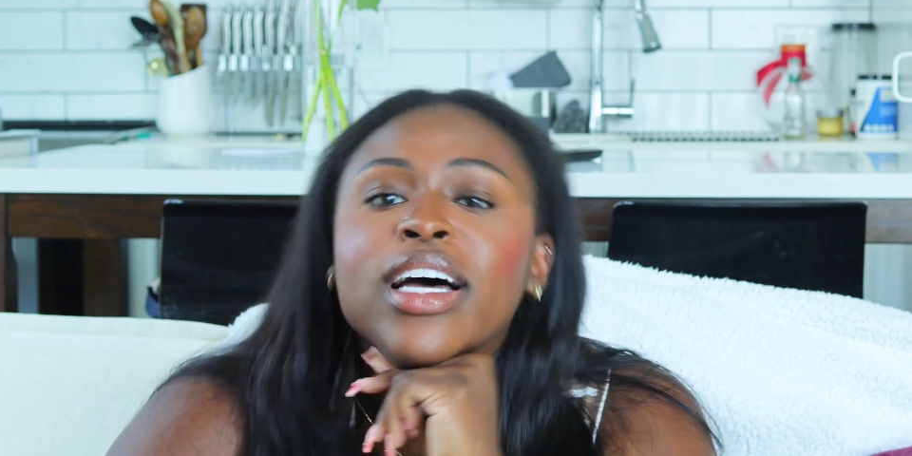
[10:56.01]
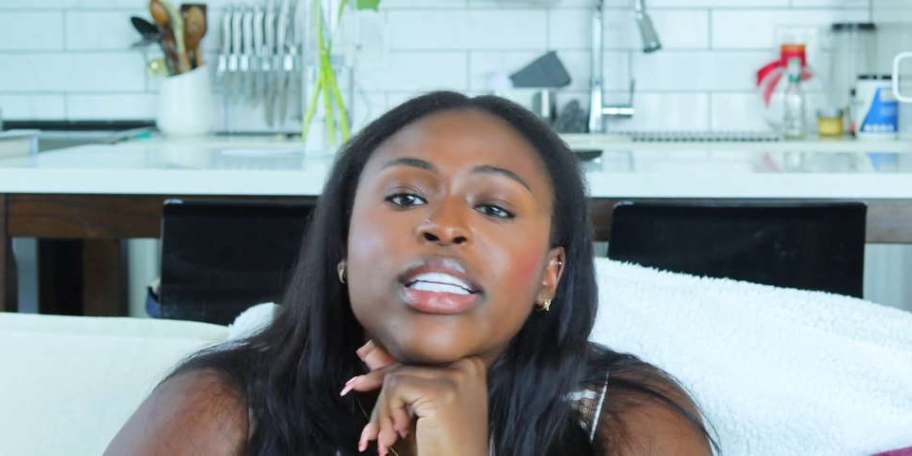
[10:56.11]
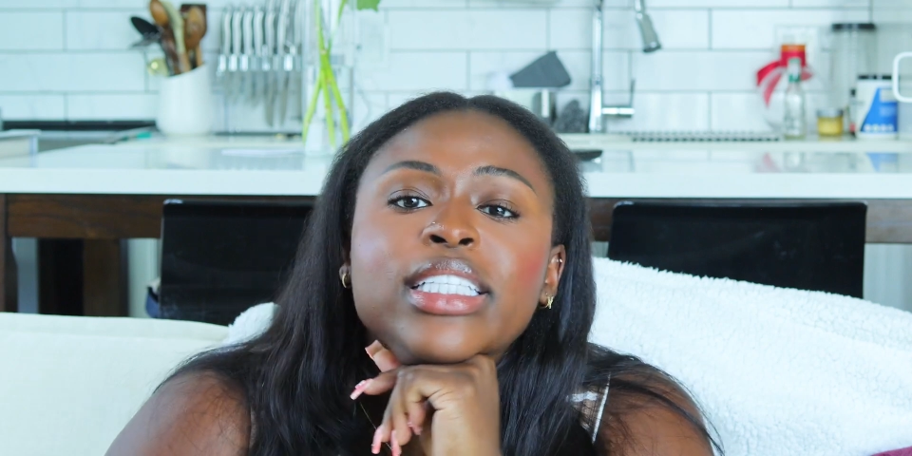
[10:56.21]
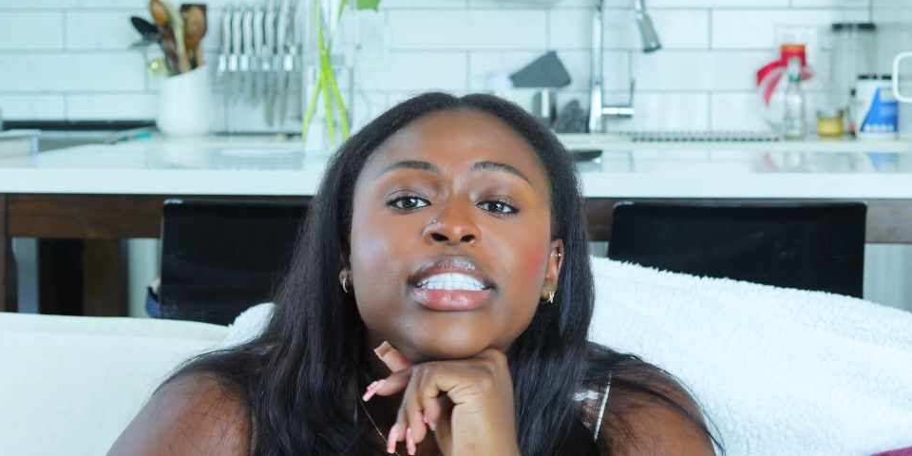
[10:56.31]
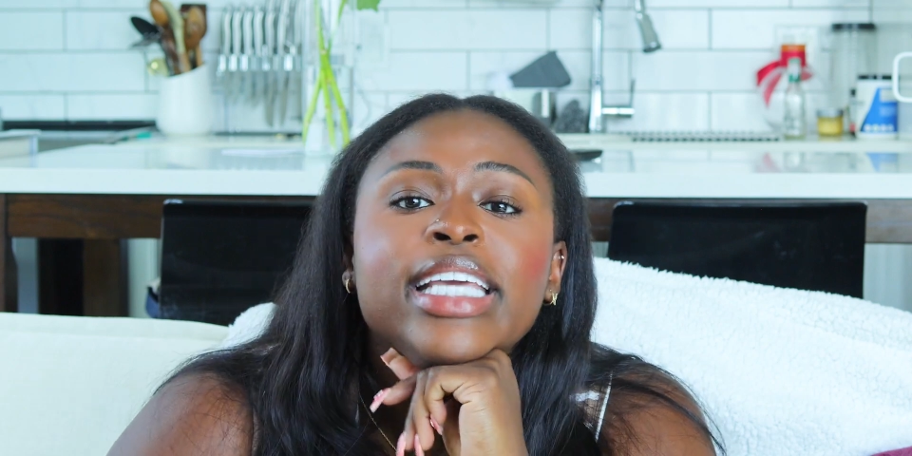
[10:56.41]

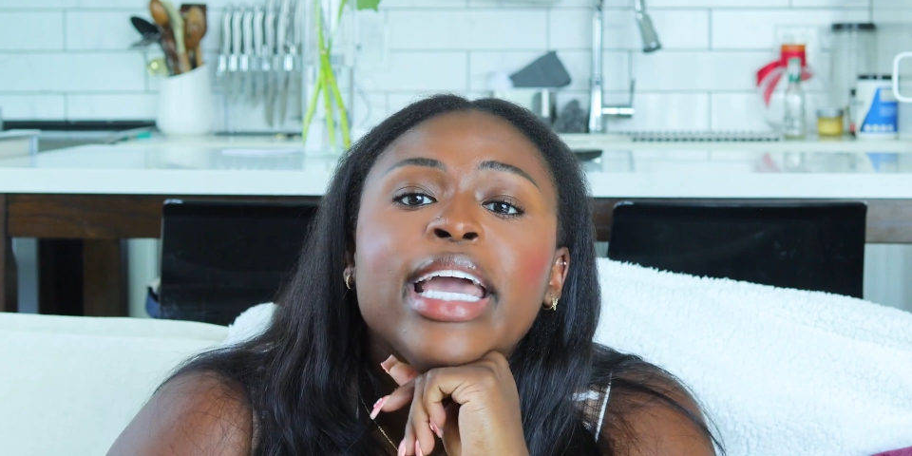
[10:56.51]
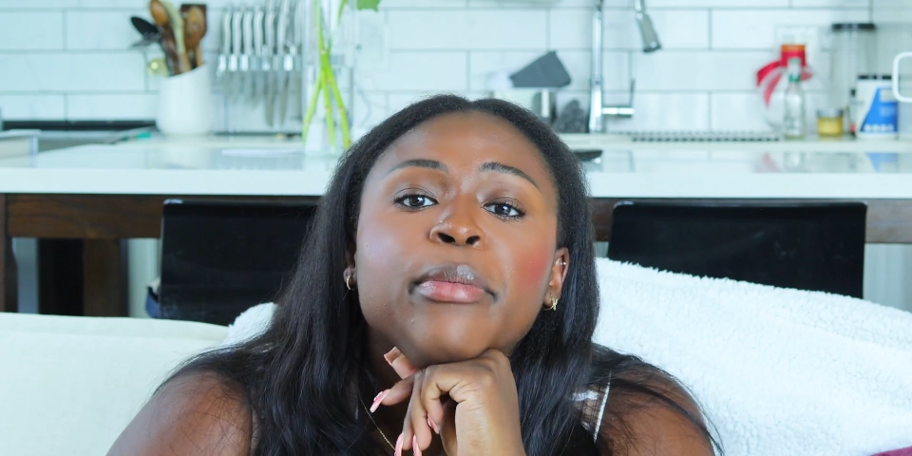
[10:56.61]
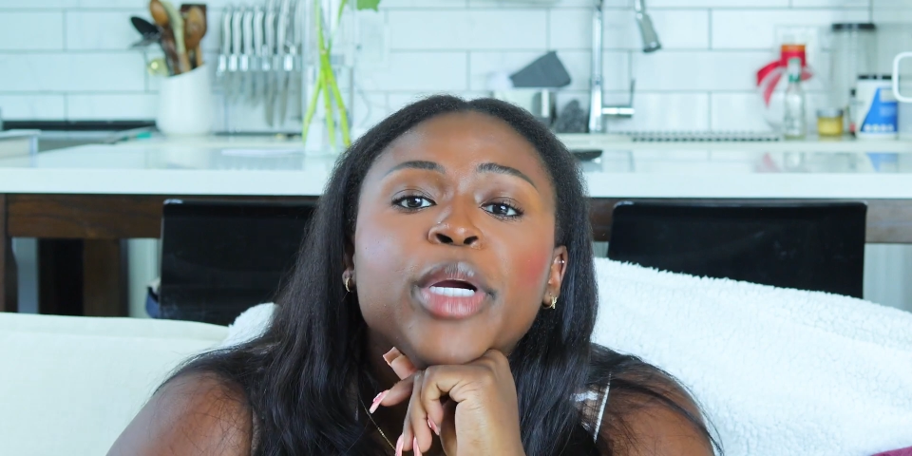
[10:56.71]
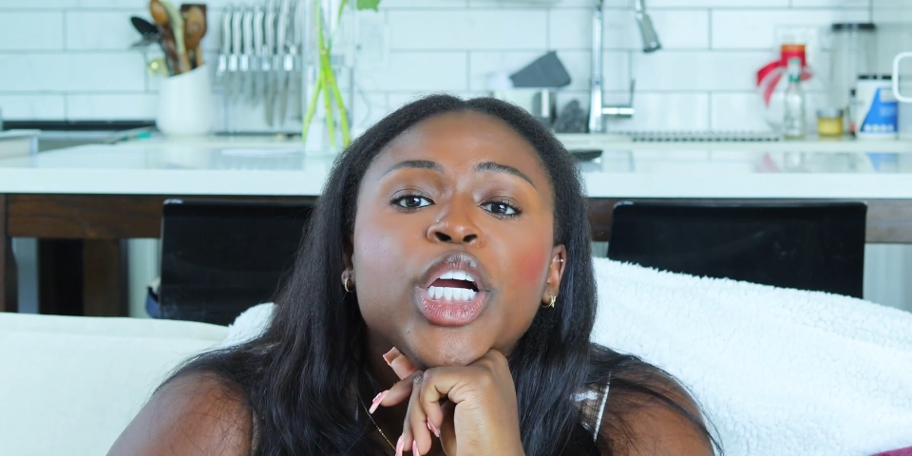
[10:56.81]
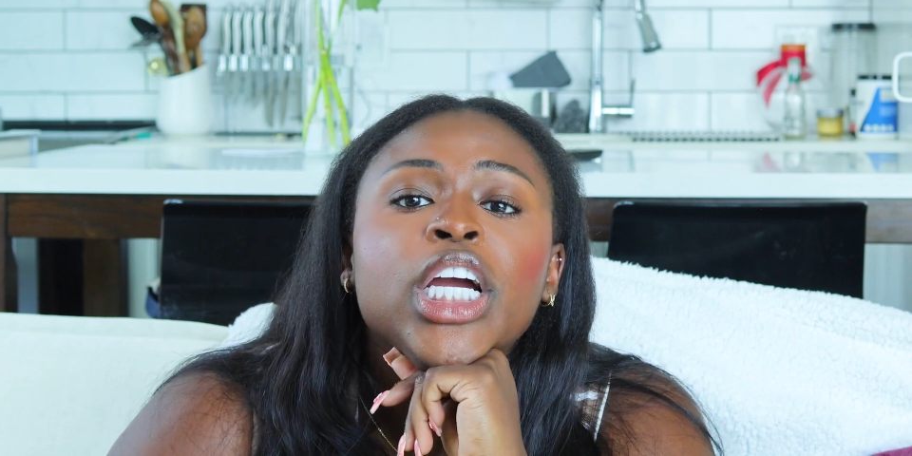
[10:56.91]
ugly
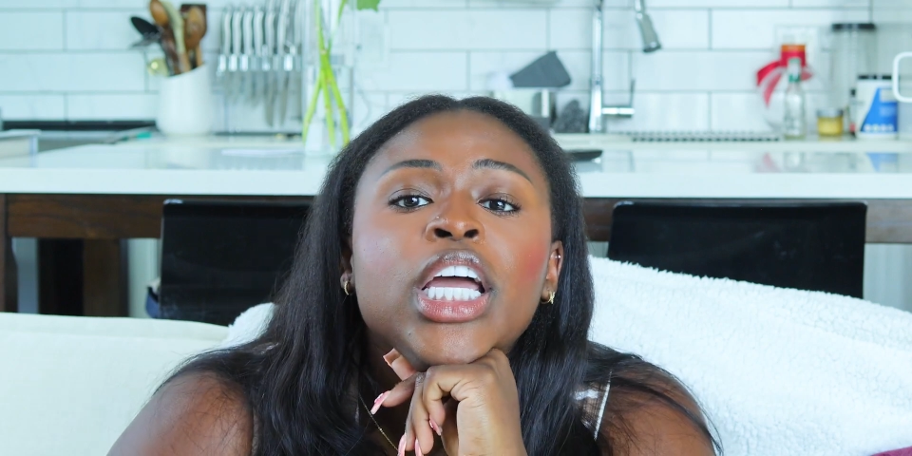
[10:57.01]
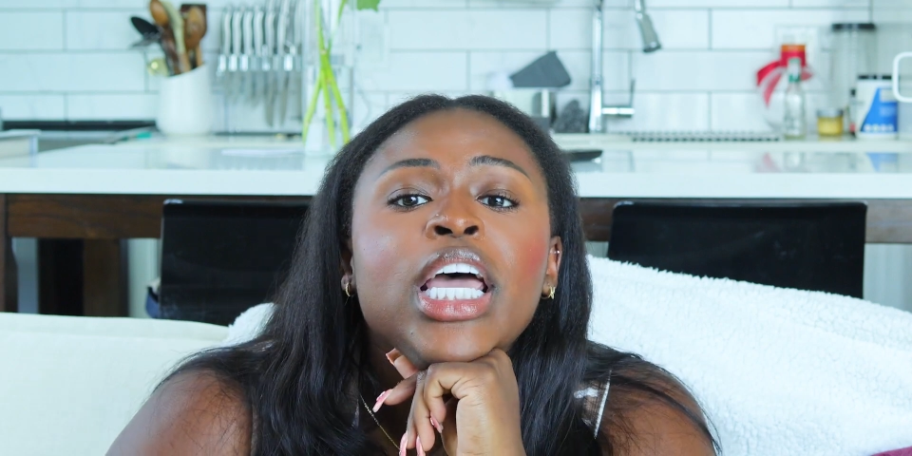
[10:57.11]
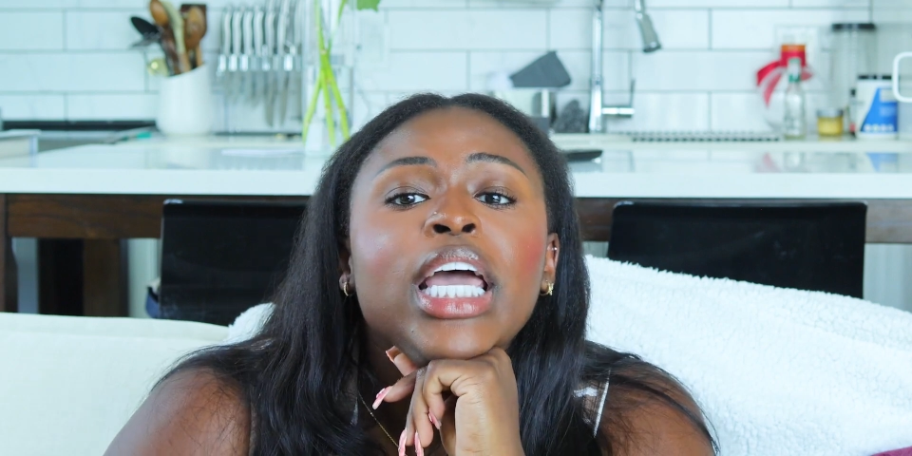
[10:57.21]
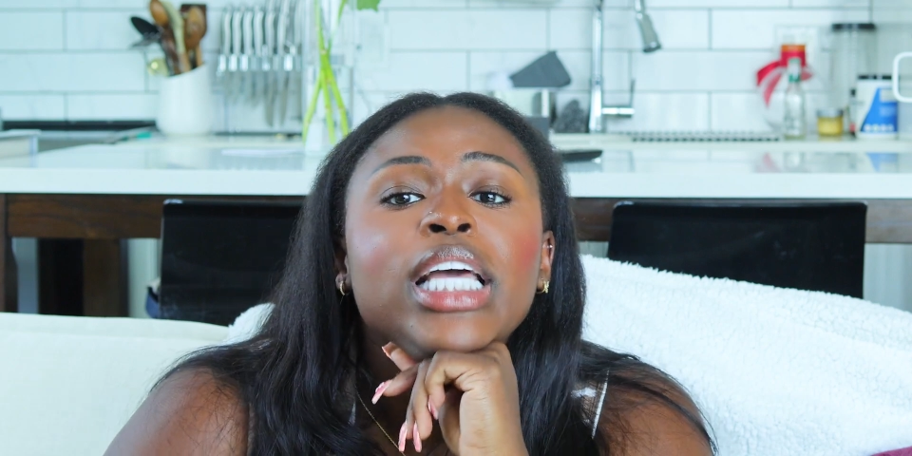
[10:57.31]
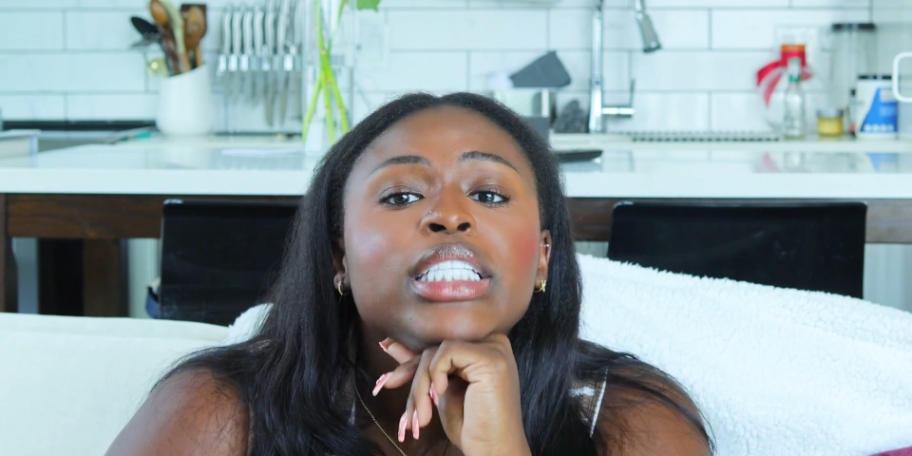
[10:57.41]
scammer
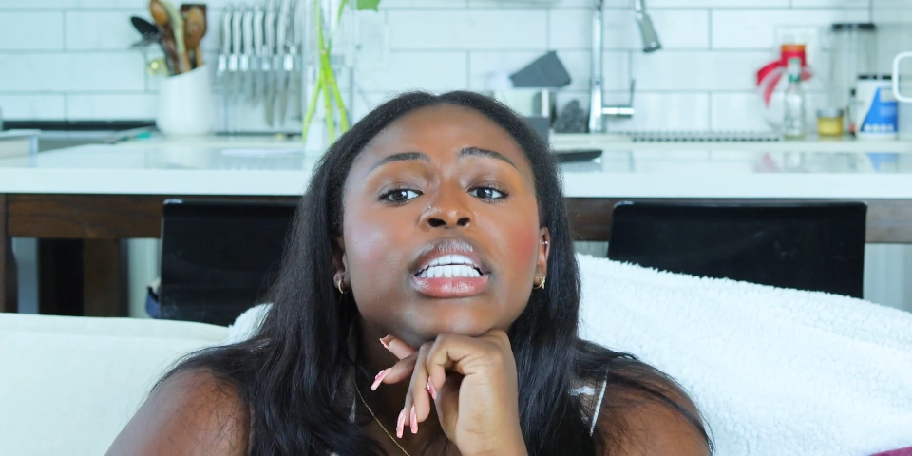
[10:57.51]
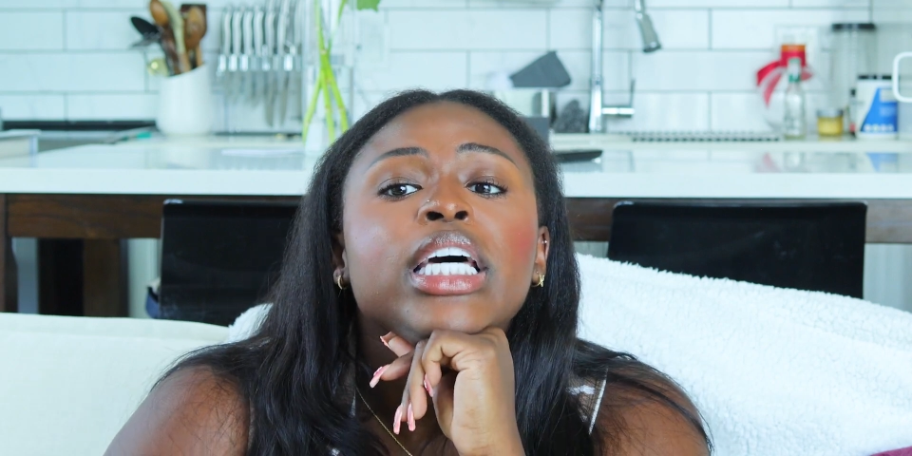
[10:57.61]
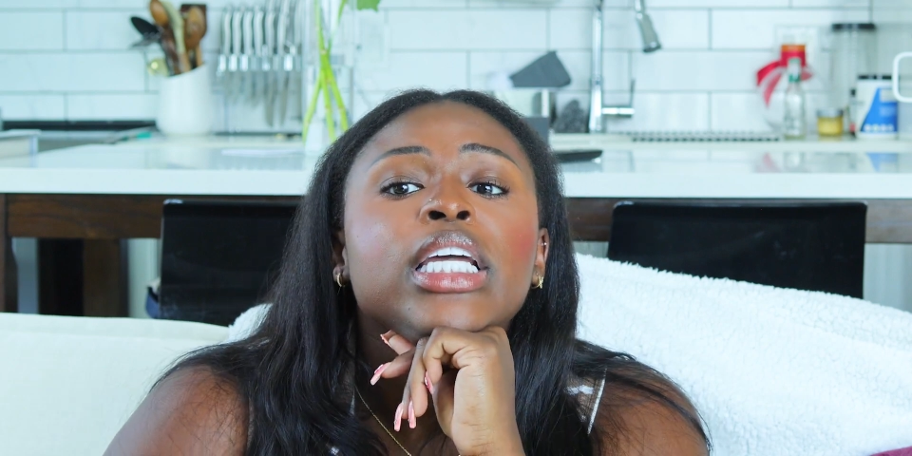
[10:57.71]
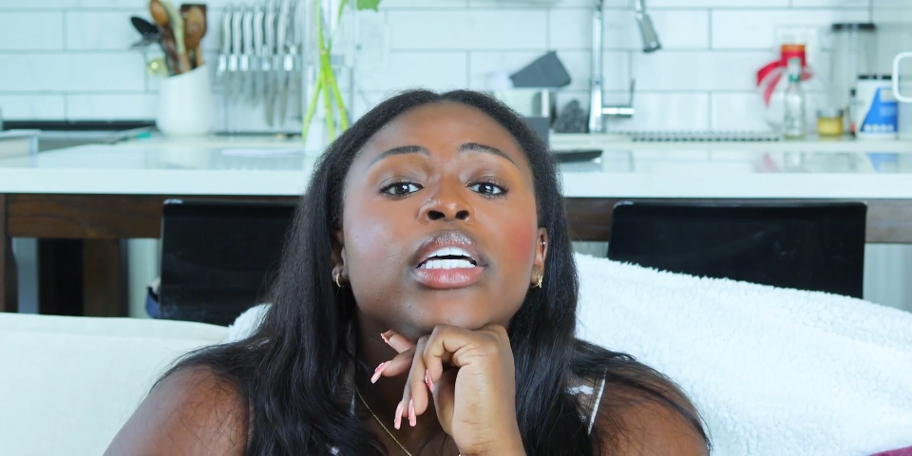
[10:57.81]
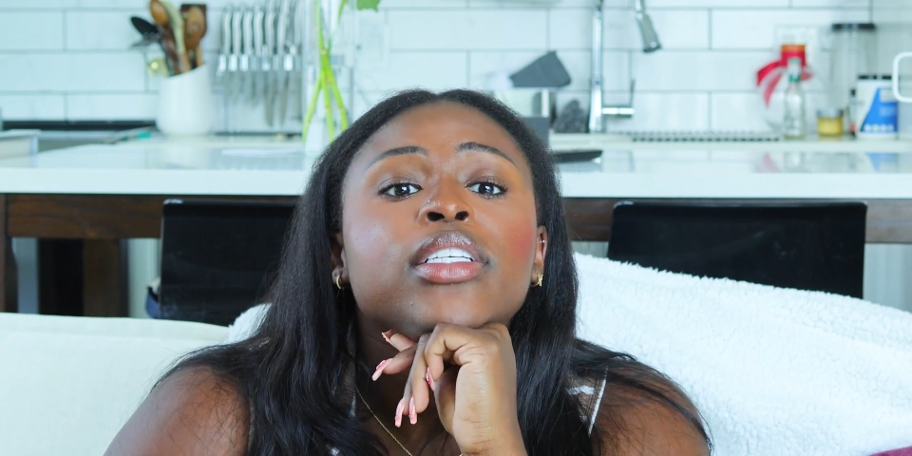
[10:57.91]
is
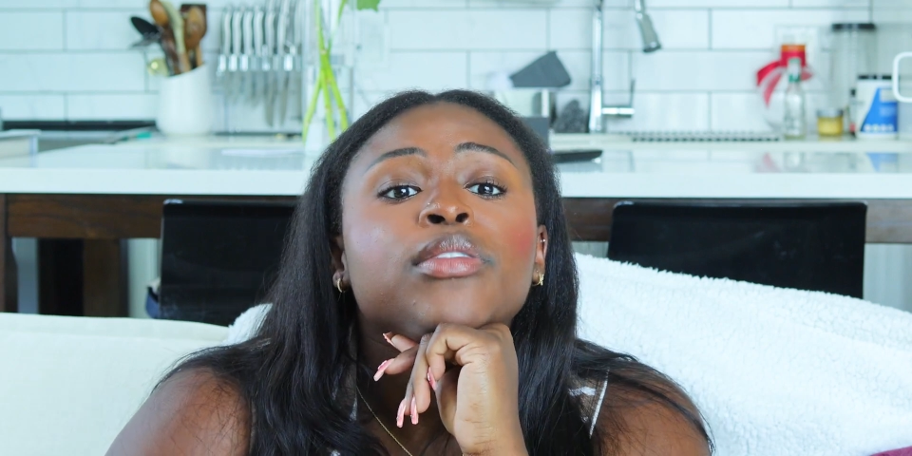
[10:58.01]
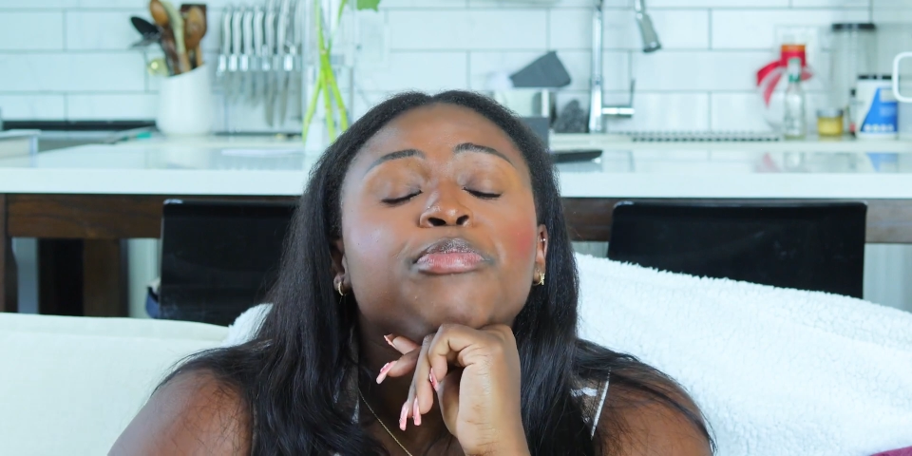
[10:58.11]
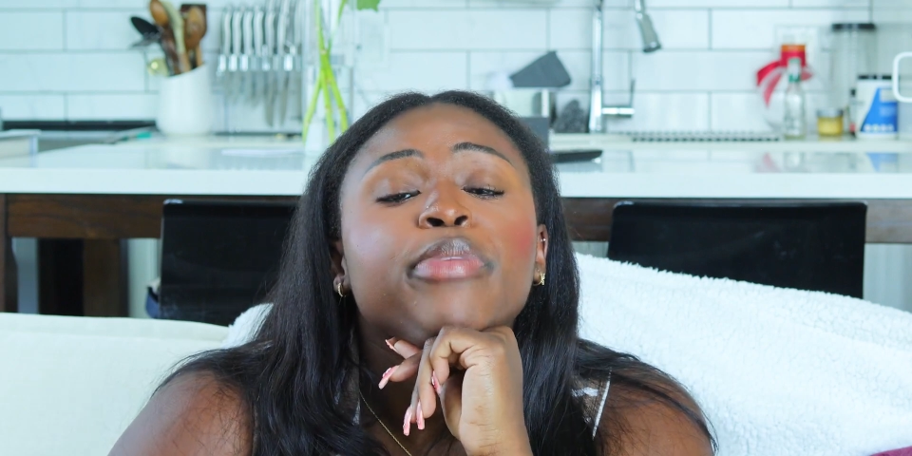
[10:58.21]
gonna